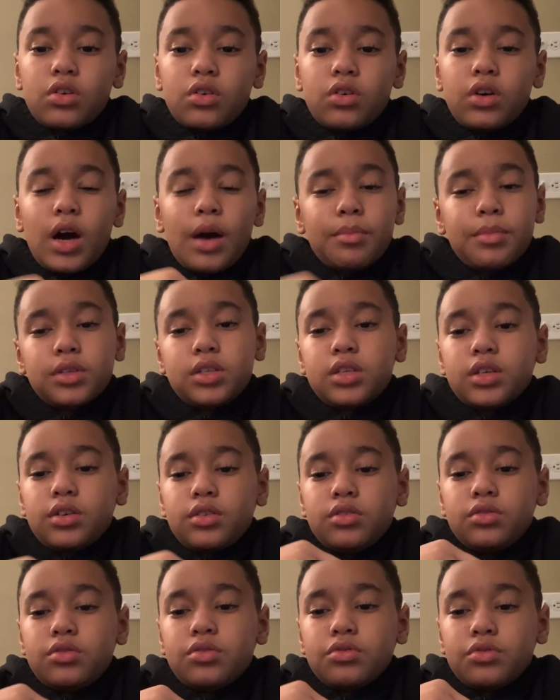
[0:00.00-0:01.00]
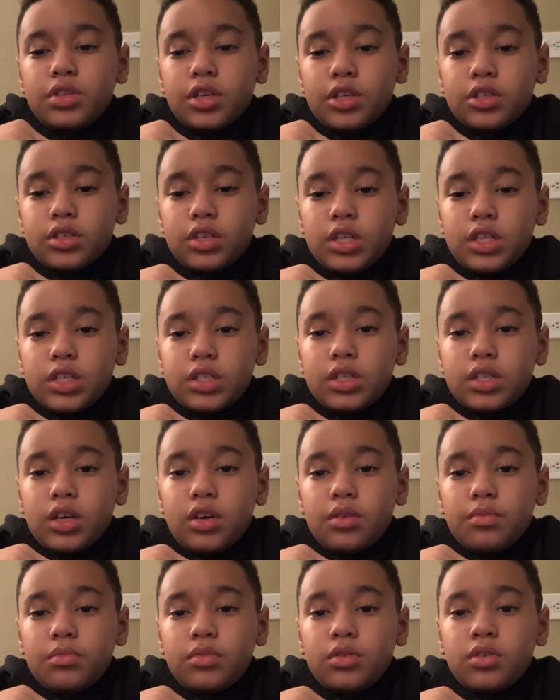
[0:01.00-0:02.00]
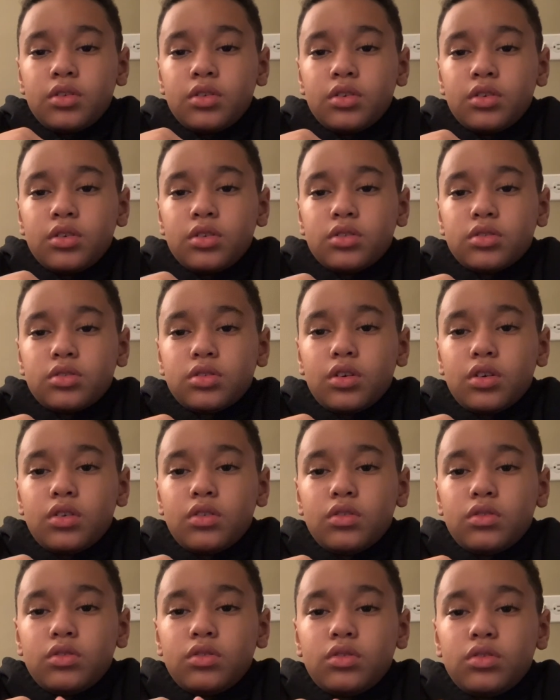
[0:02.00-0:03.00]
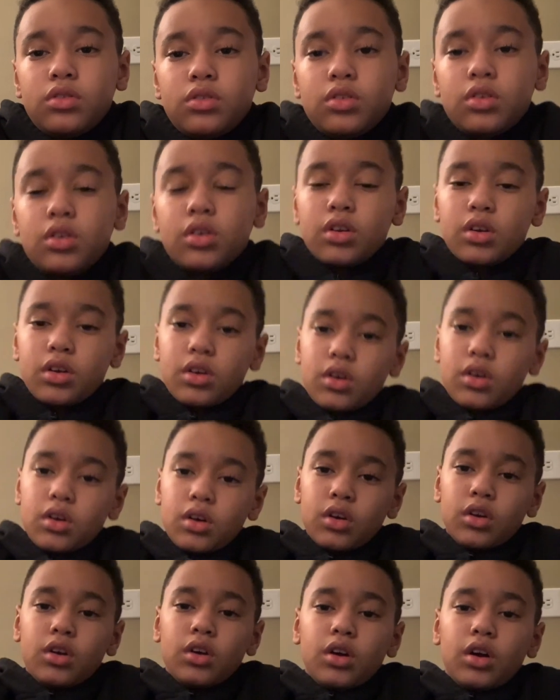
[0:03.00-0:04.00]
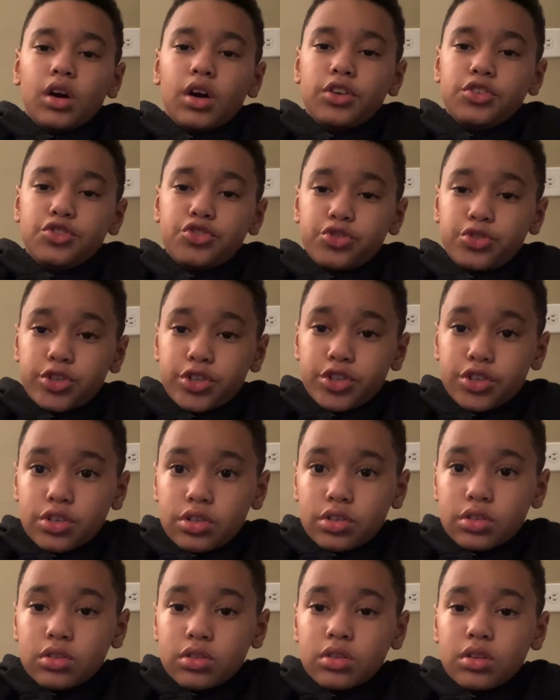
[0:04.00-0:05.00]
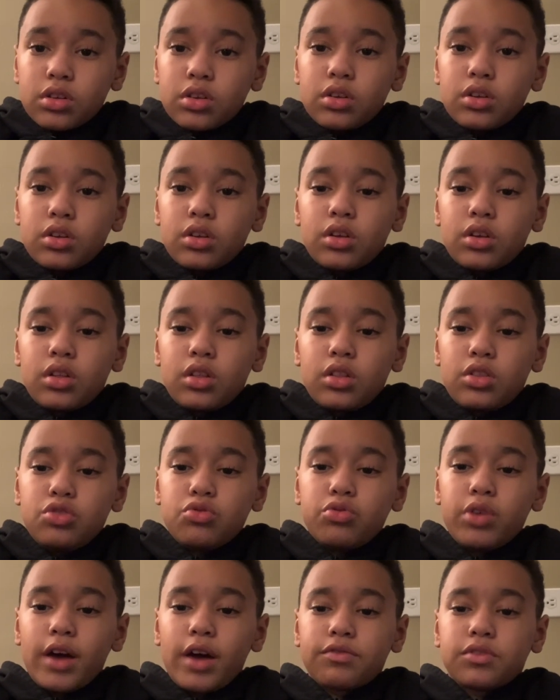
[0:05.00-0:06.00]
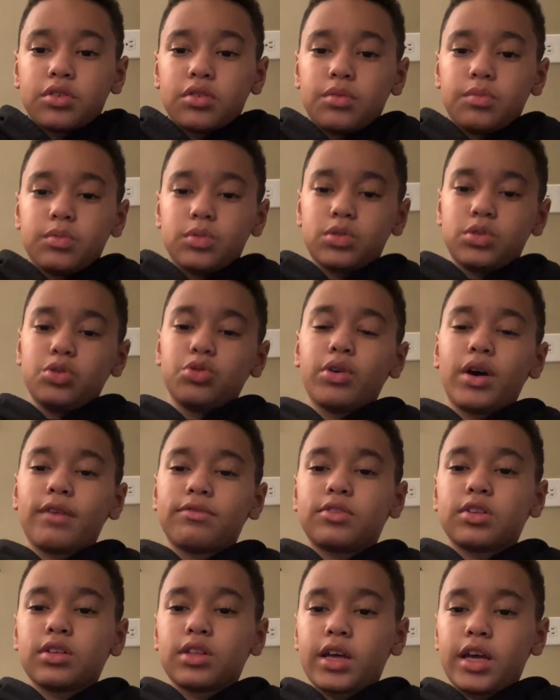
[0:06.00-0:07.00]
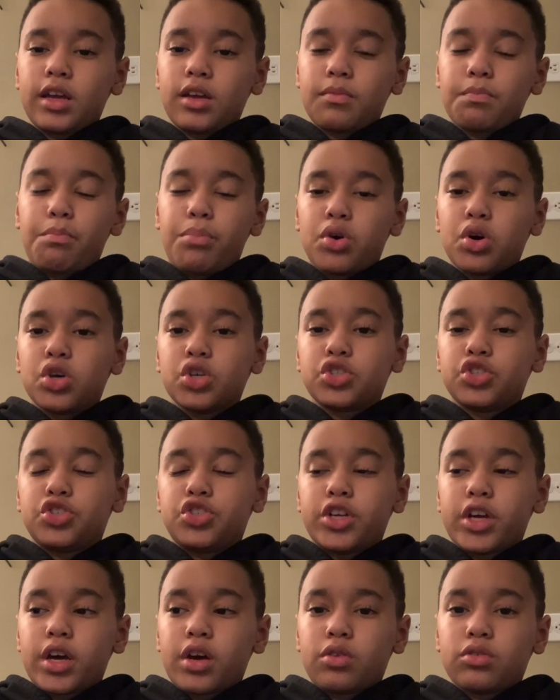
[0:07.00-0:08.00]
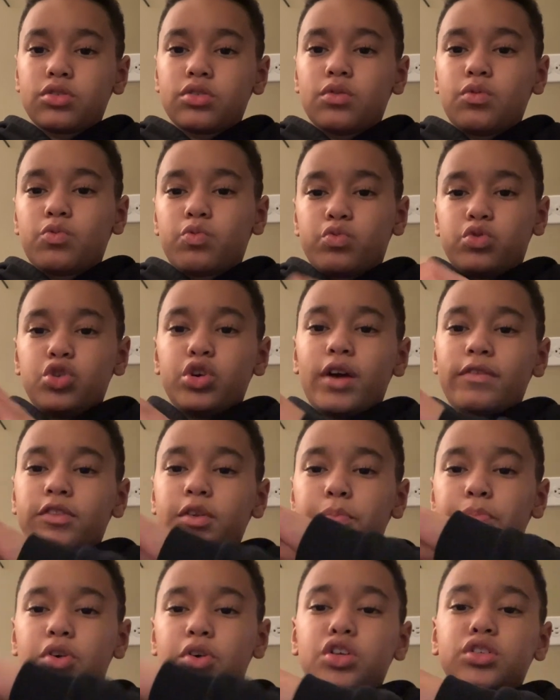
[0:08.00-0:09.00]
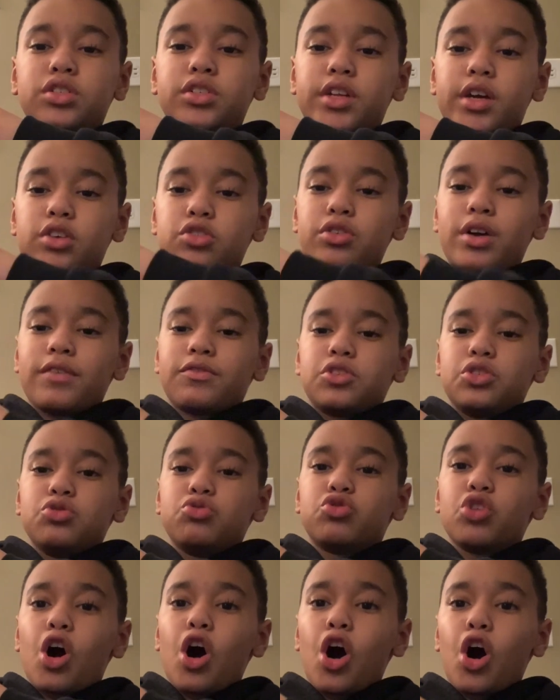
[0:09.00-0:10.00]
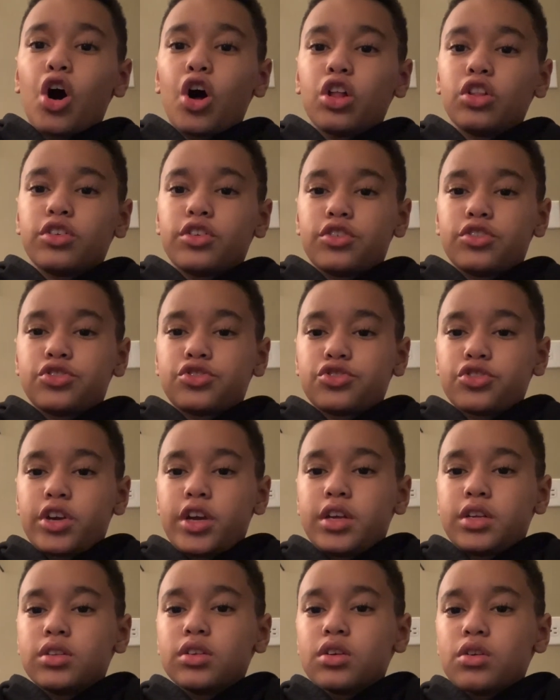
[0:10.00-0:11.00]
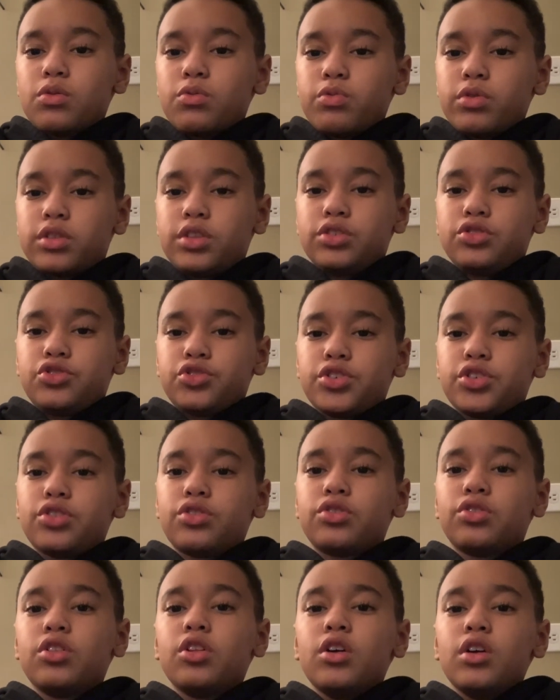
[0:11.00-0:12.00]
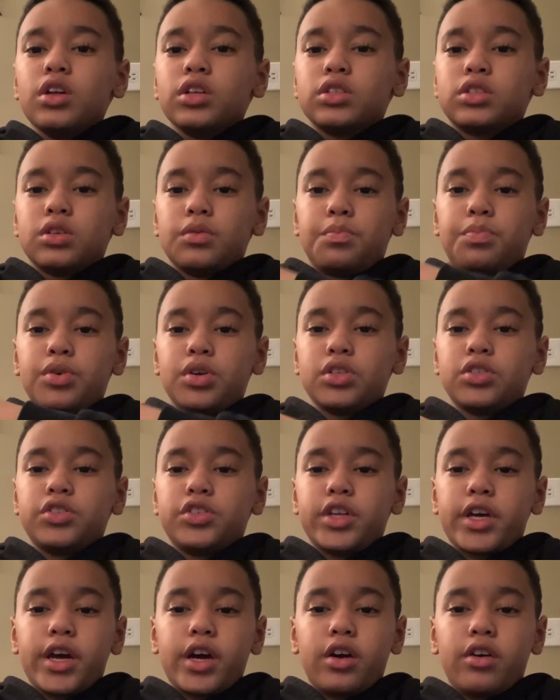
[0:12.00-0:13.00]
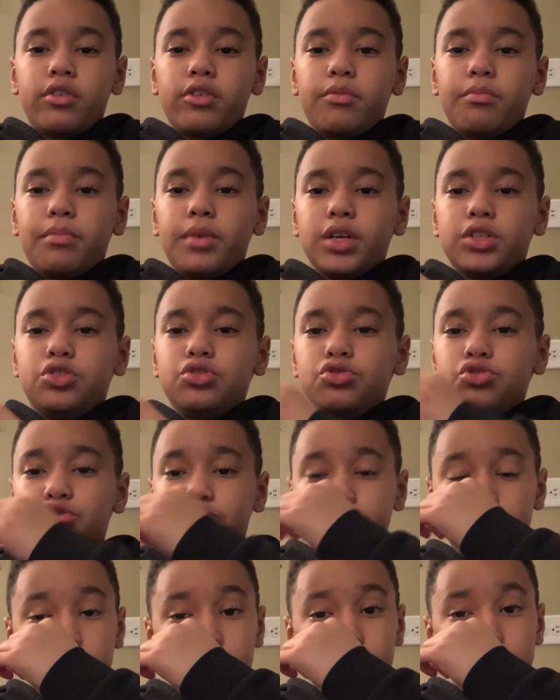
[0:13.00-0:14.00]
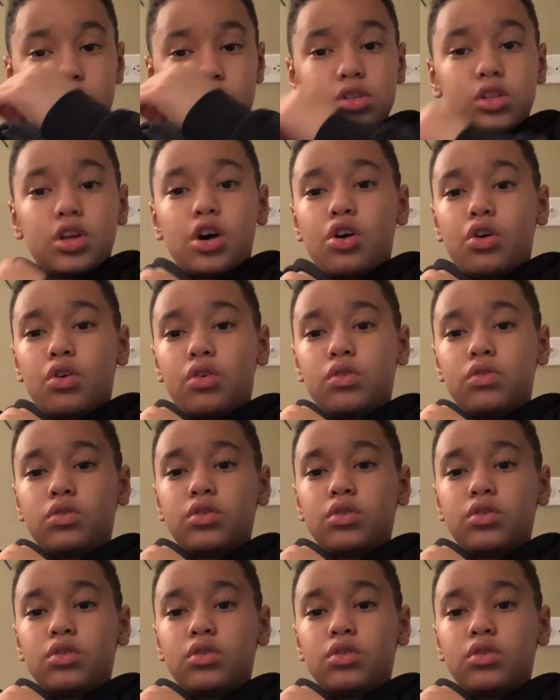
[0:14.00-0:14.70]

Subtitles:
I'm gonna tell you 2 things in this step. So a drill, you have to like push down. You have to push down. You have to use all your strength with the drill to push down, but you drill slow.